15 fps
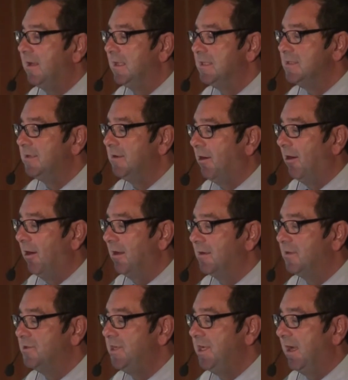It's an
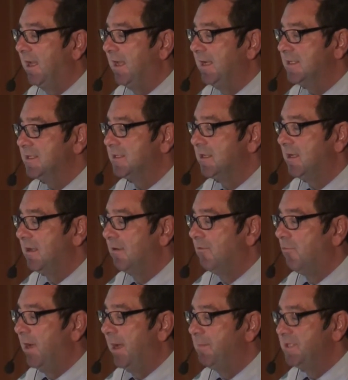ArcGIS
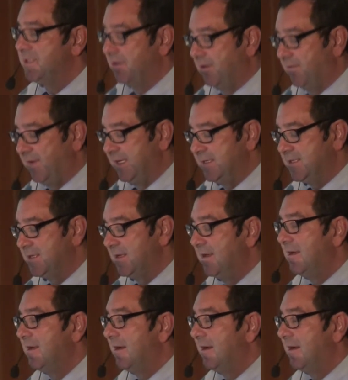web service.